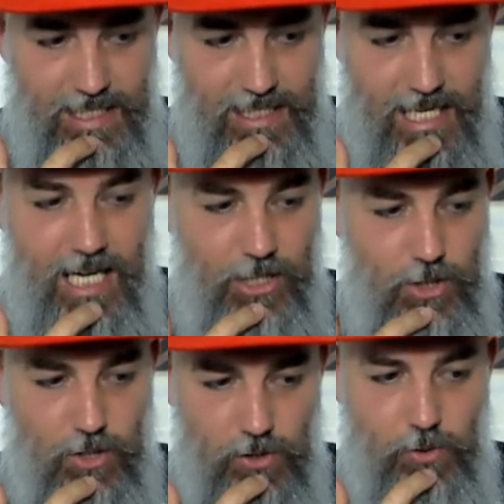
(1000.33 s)
Yeah, you
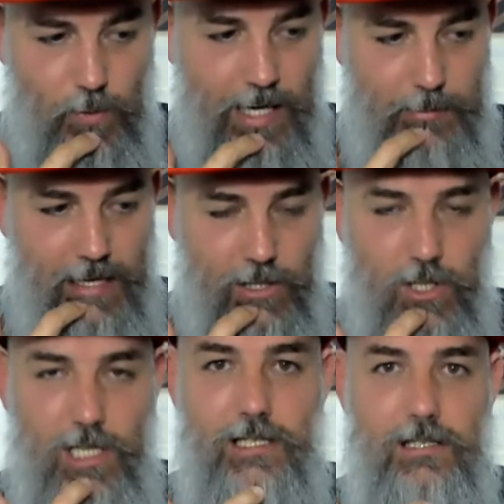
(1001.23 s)
do. White
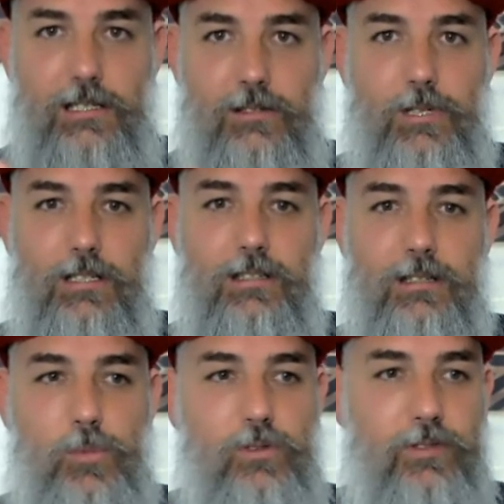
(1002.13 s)
Magnolia is what the
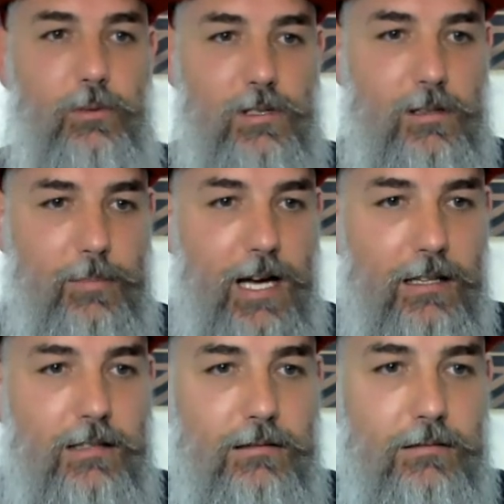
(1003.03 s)
movie was about,
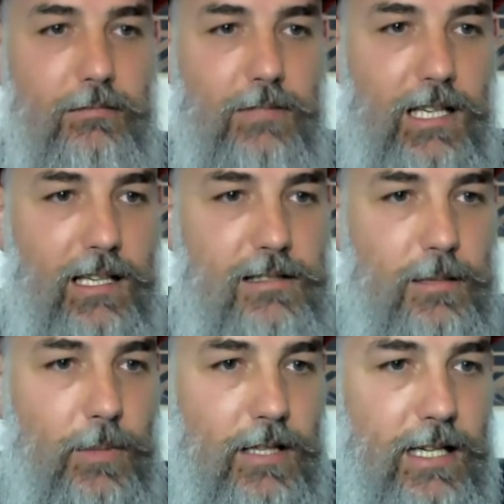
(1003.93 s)
killing
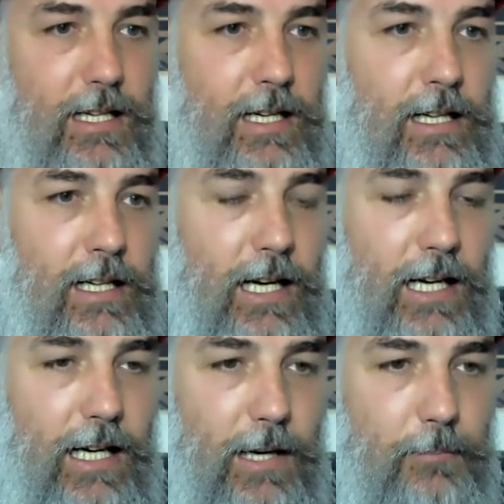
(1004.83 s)
somebody.
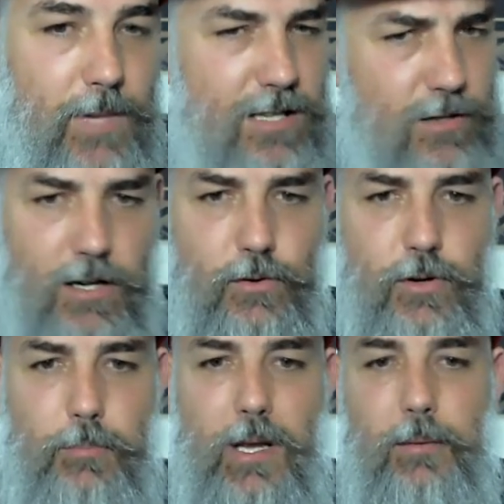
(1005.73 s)
It's not a
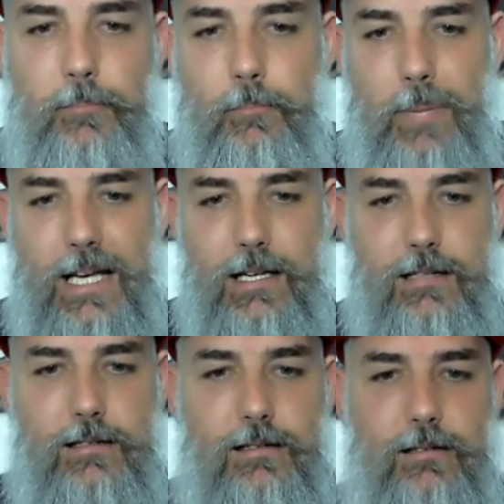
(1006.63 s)
root beer, but it
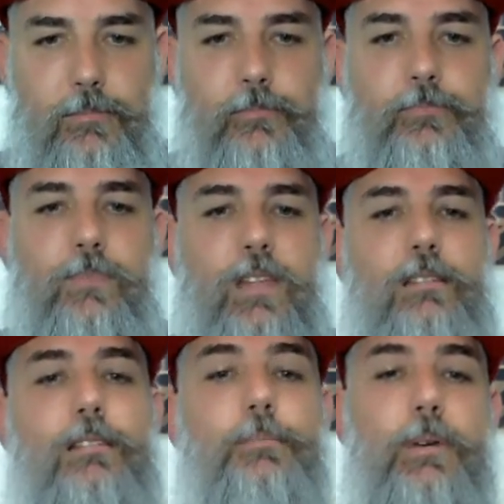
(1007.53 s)
is.
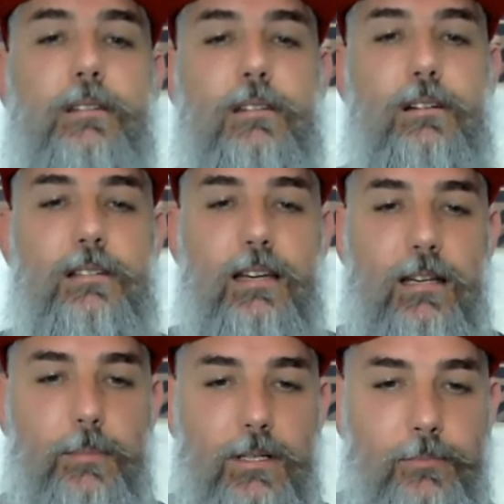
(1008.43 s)
This beer is
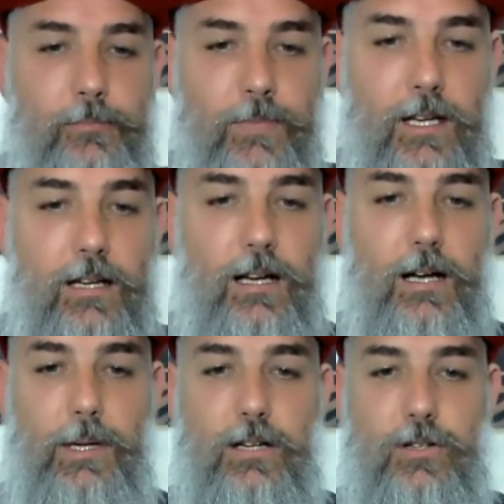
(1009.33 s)
irritating me.
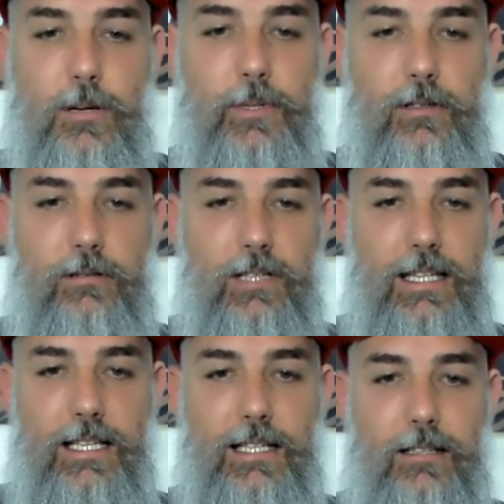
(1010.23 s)
I'm going to chop it
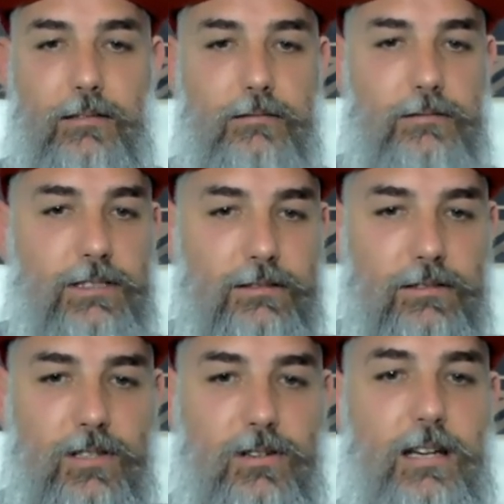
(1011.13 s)
like that,
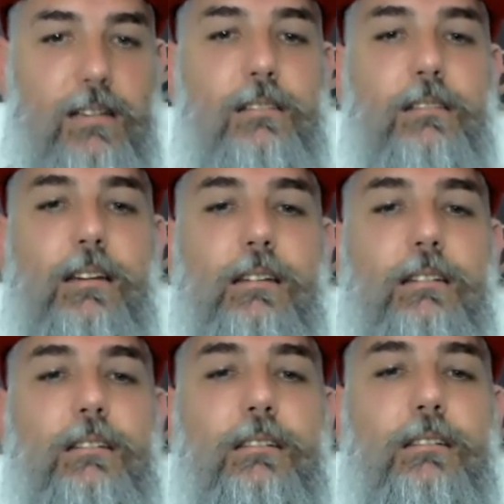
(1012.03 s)
straight. That,
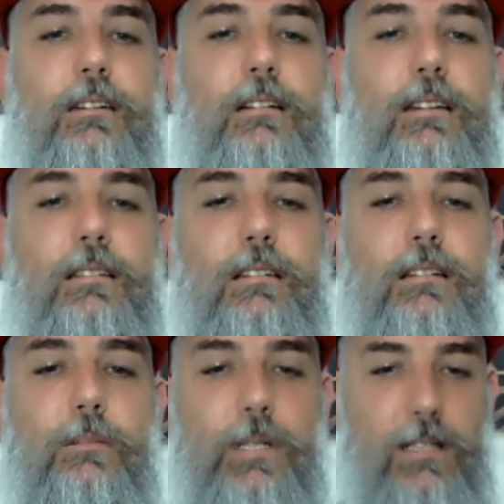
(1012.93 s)
yeah, that
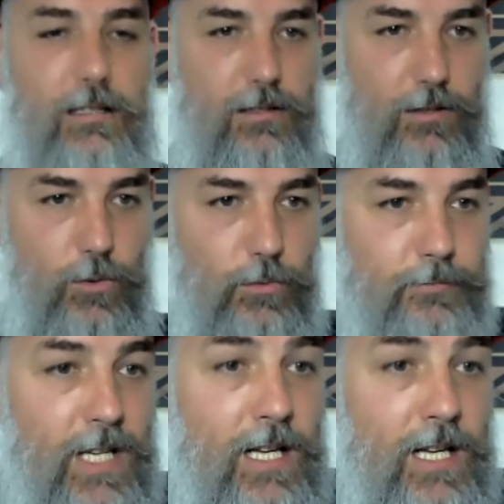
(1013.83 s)
little bit there is not cool.